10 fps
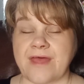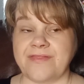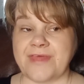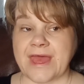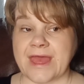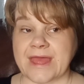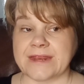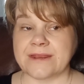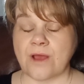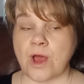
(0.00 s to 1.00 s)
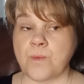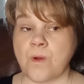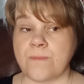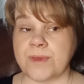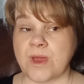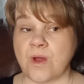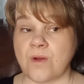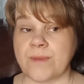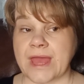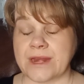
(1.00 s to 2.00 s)
then I won't be
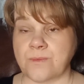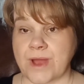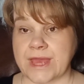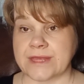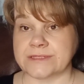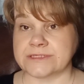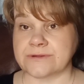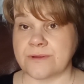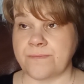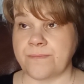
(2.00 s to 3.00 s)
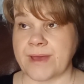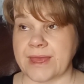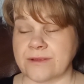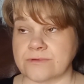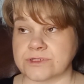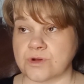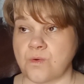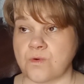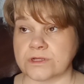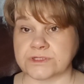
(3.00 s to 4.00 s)
home anyway until about
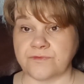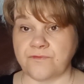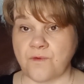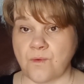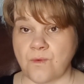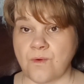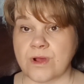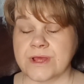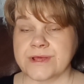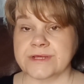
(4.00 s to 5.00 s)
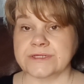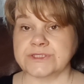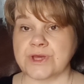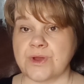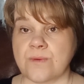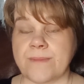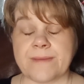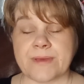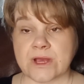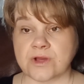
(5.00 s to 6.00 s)
3:45. So
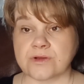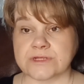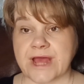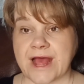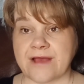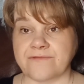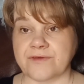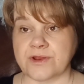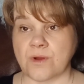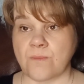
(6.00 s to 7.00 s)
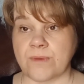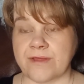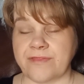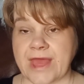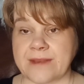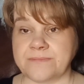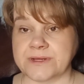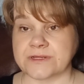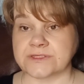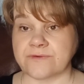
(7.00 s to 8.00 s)
maybe I could have an omelette then,
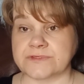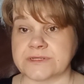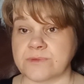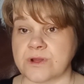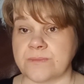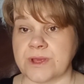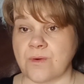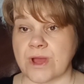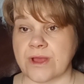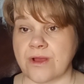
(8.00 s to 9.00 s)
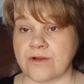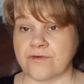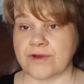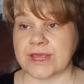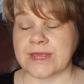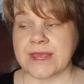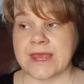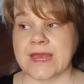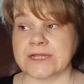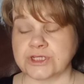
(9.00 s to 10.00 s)
because obviously I'm going to be quite hungry.
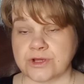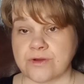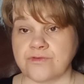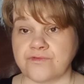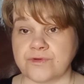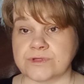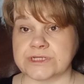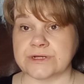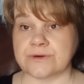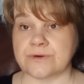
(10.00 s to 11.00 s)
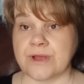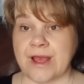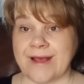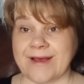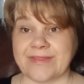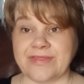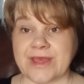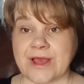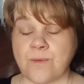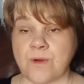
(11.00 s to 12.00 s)
And to go through till, I
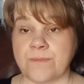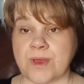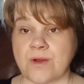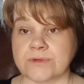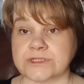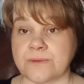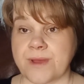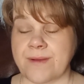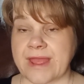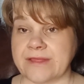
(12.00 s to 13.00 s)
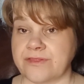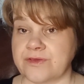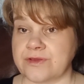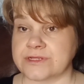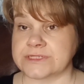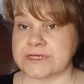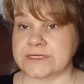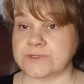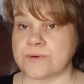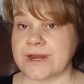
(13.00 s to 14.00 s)
think I won't be home till about
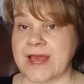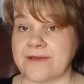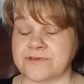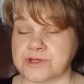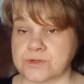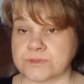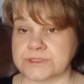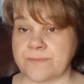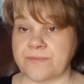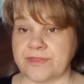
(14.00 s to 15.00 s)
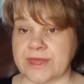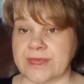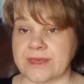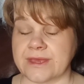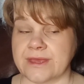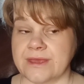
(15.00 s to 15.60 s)
8:30, so I'm going to have to do something.